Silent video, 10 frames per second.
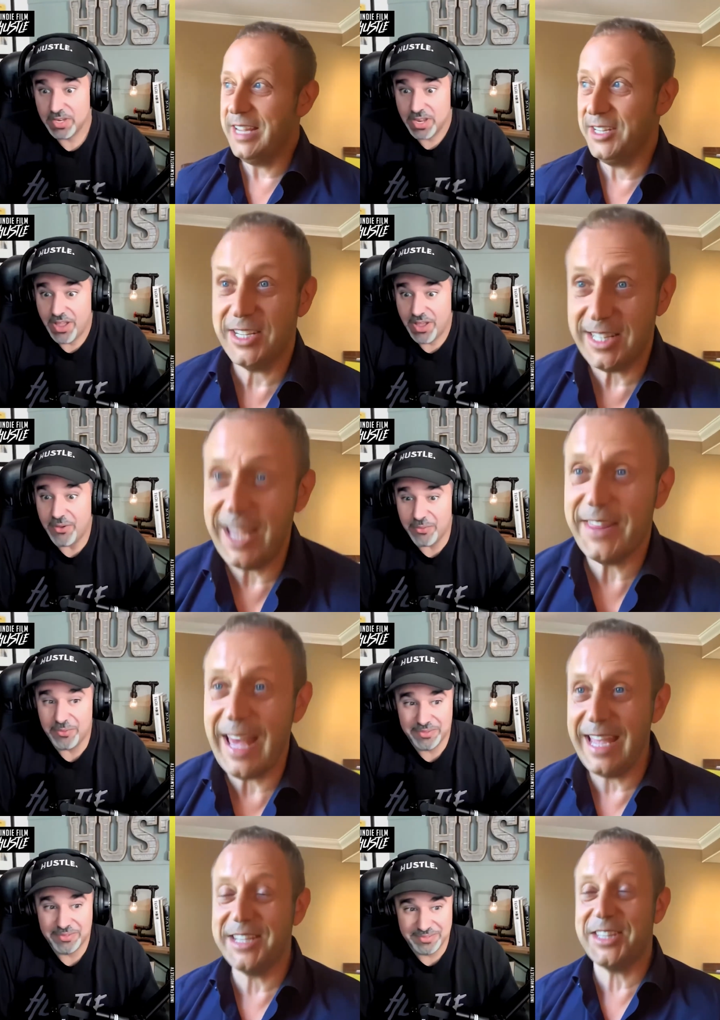Speaker 1: It's just no. like
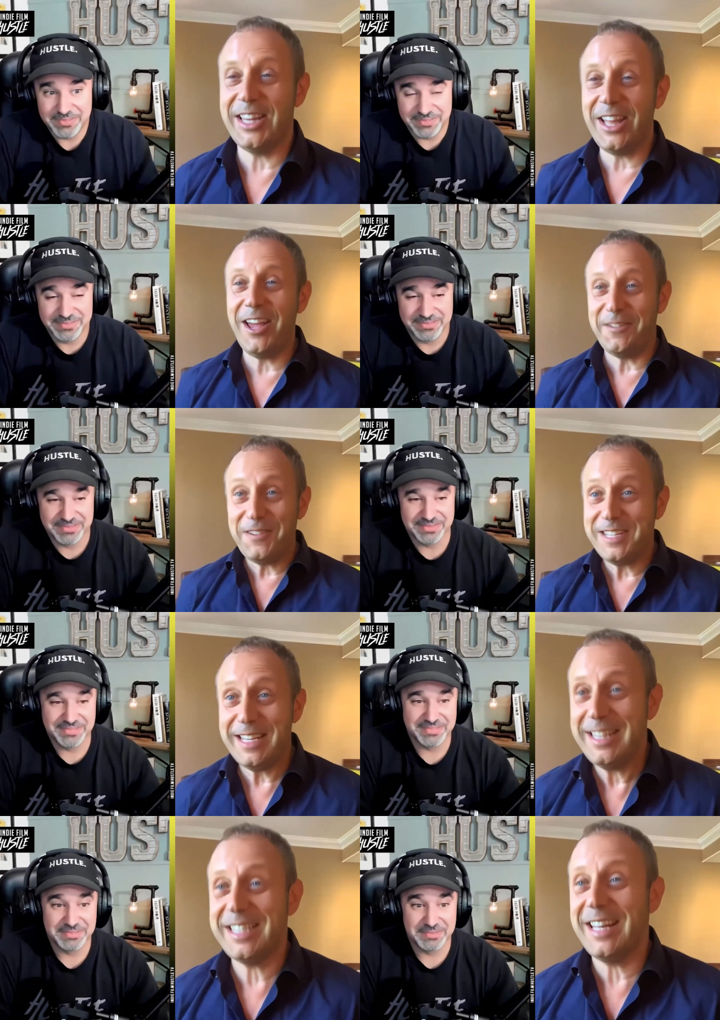that is the life, isn't
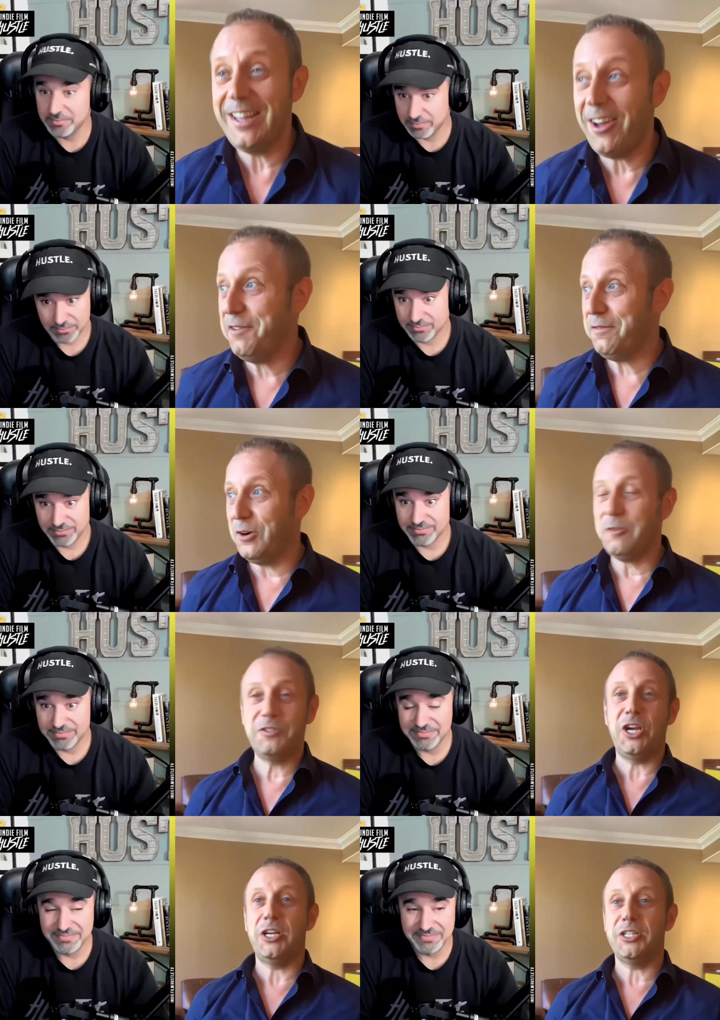it? It's the life of
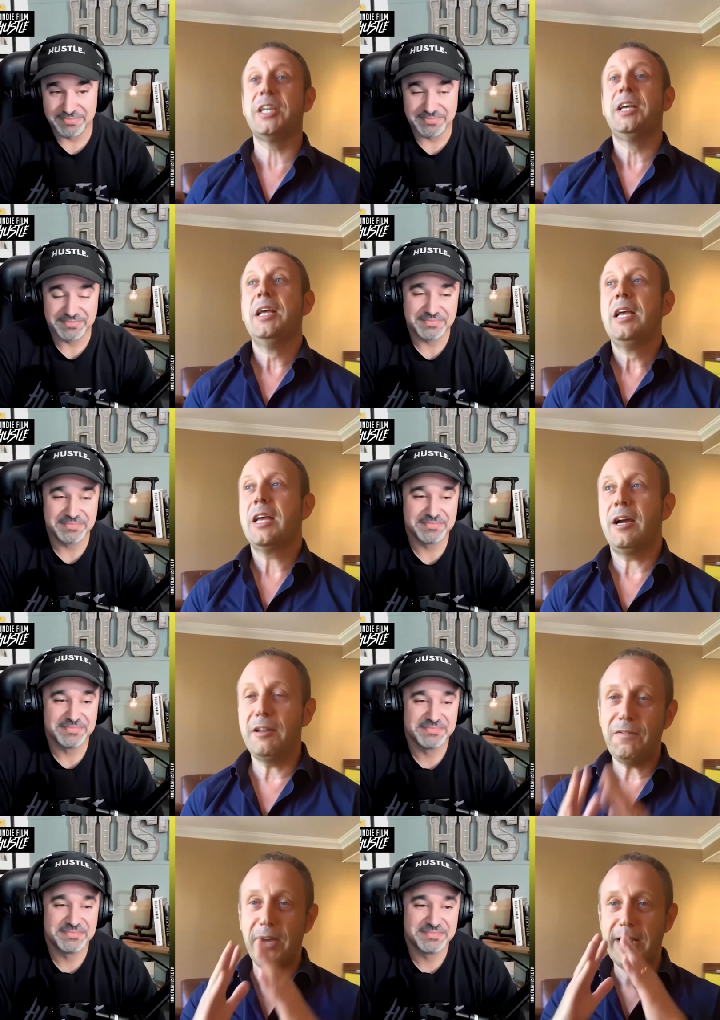just kind
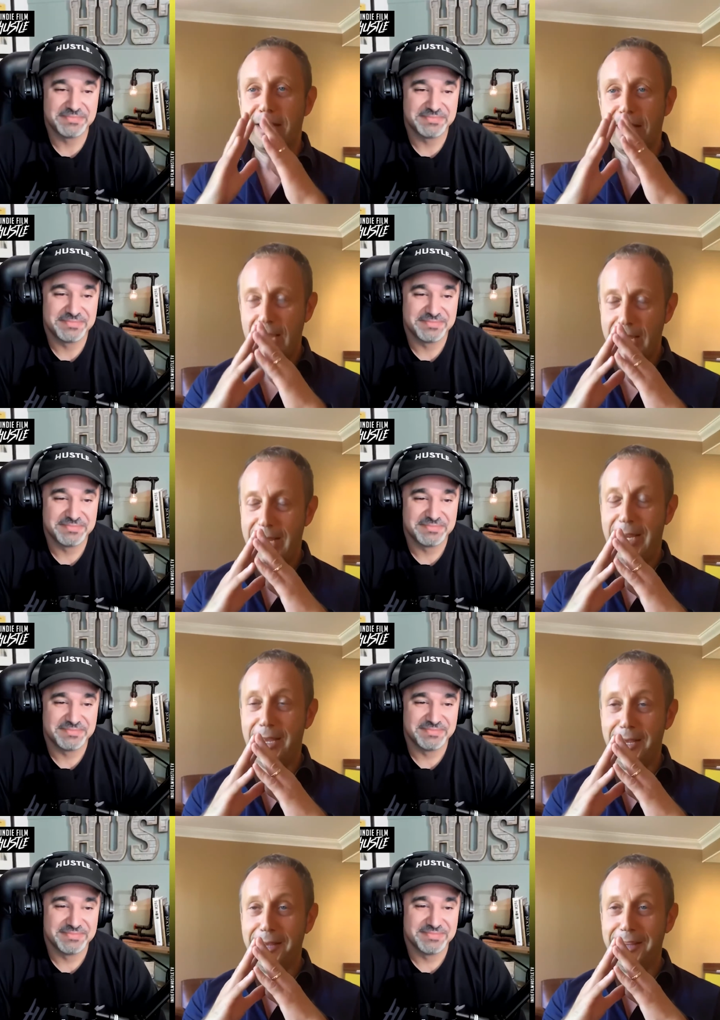of finding that
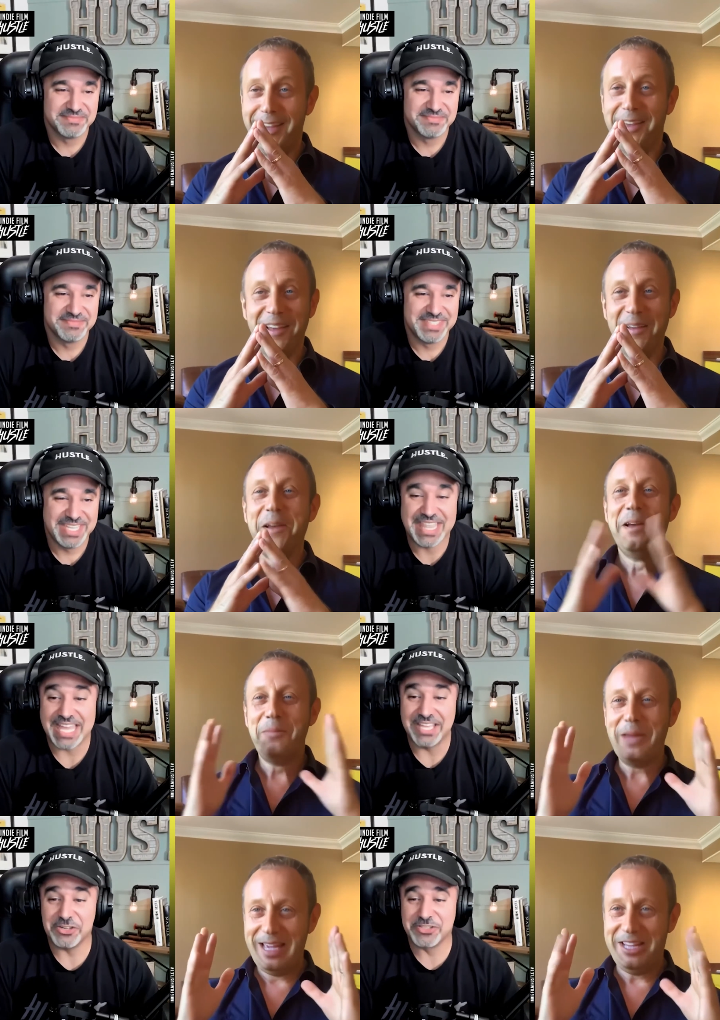inner
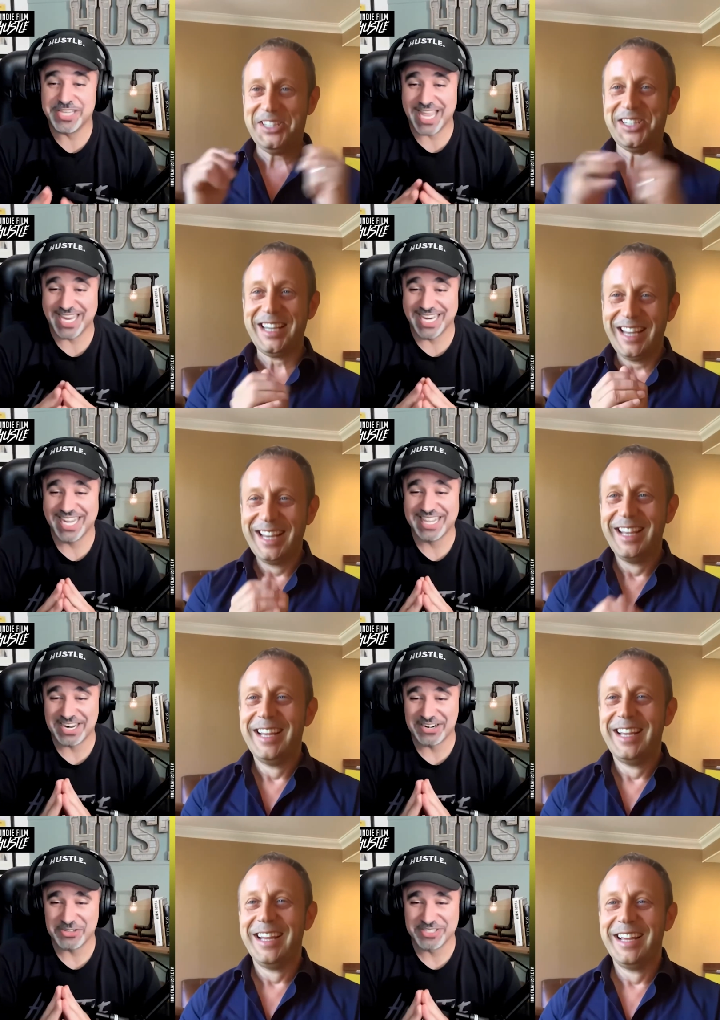that inner
Speaker 2: zen,
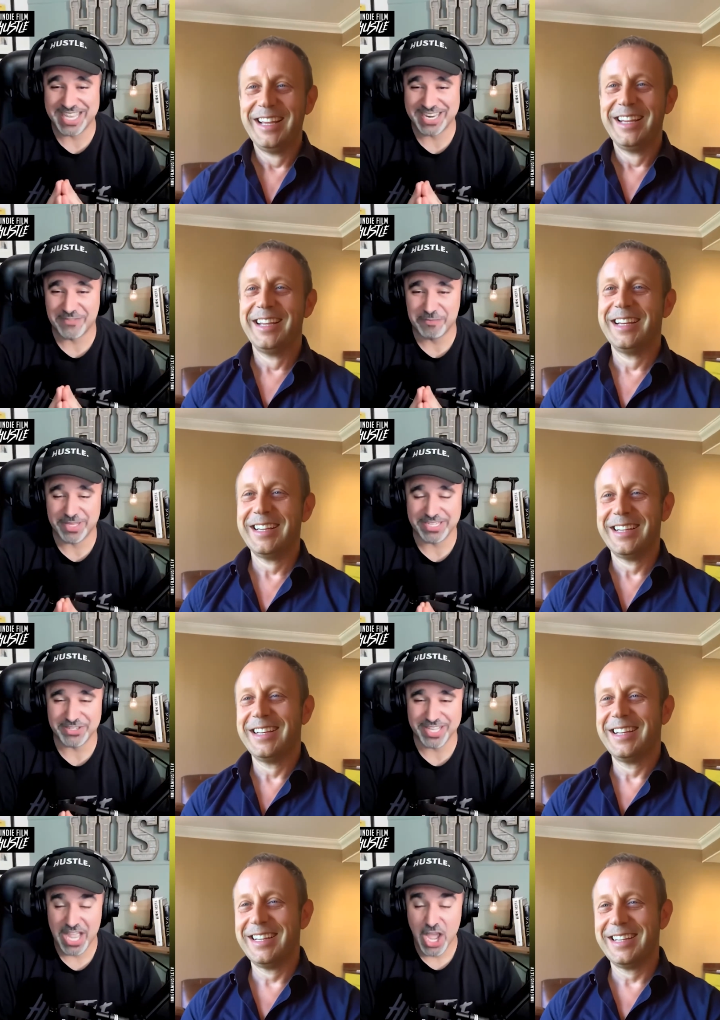that inner zen of place.
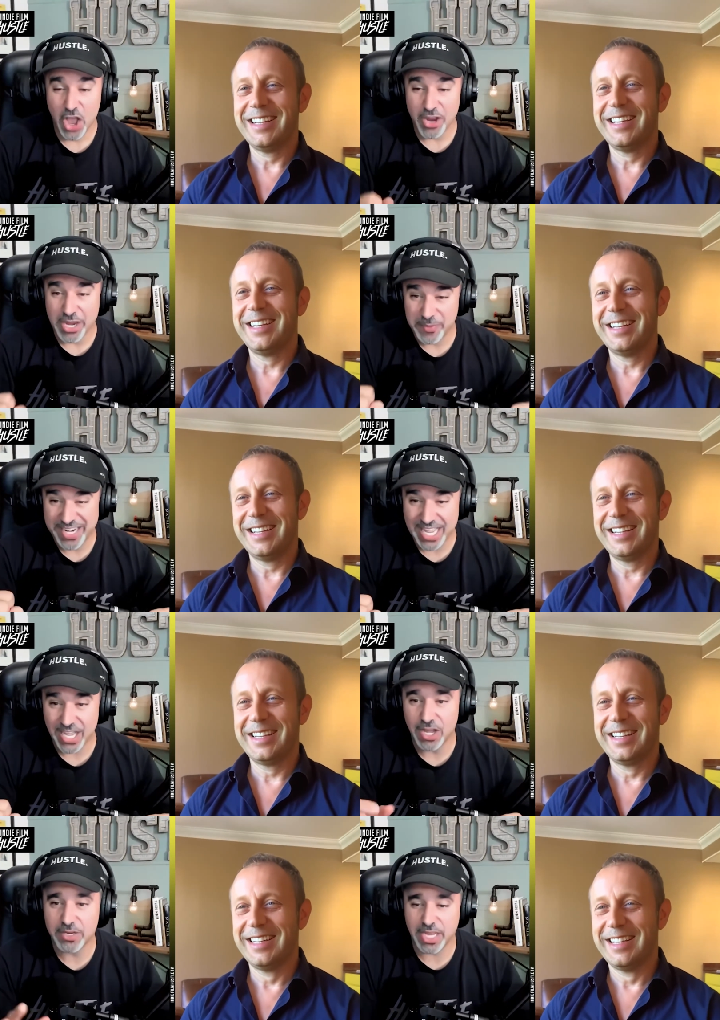You're like, okay, we're ready.
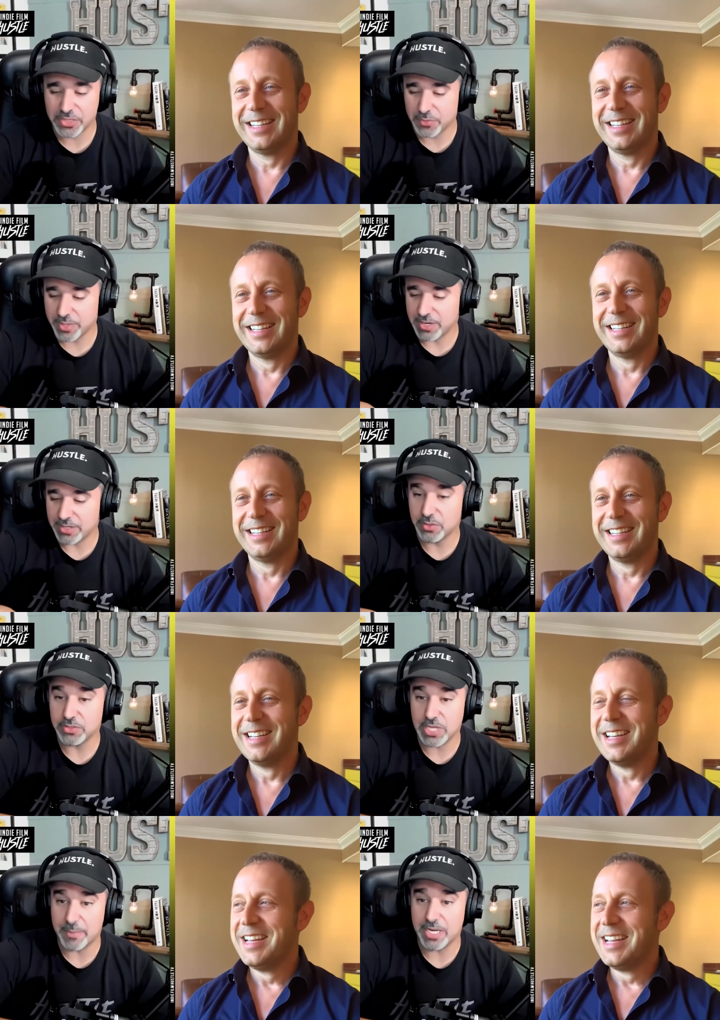Oh, okay, three, uh,
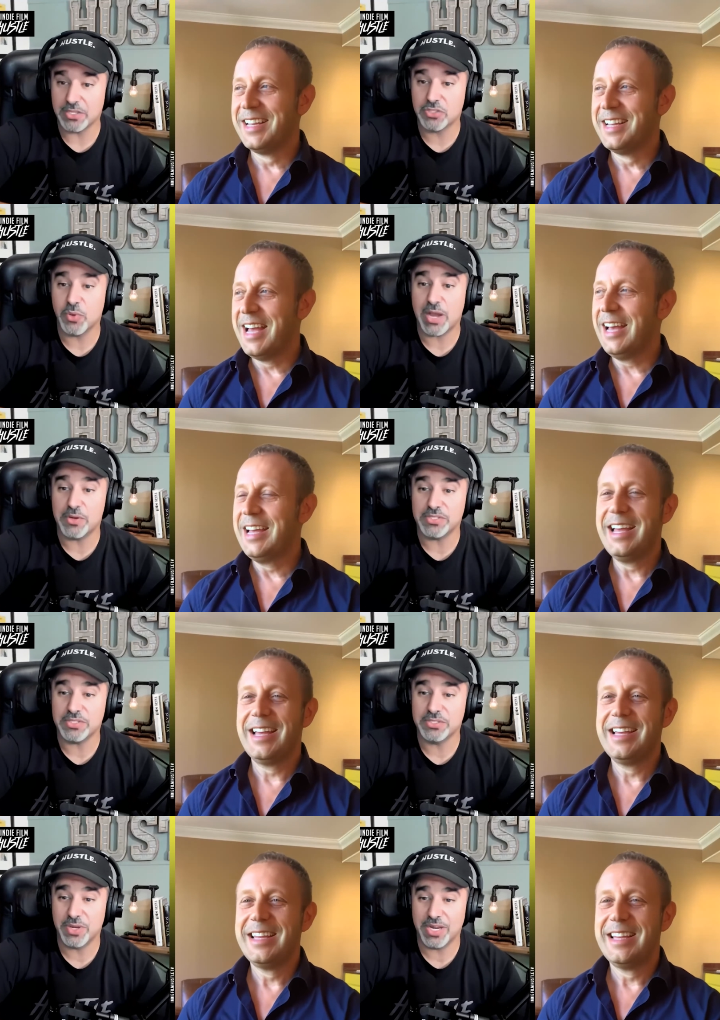two, how many? Two
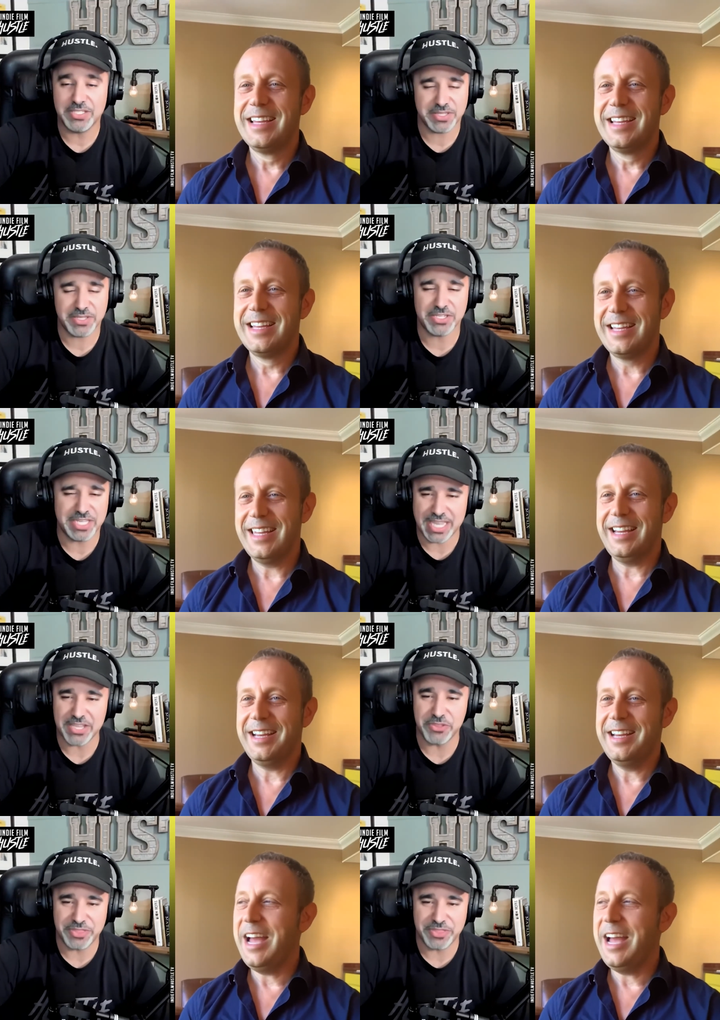hours? Two? hours? Uh, it's because yeah. they'll tell you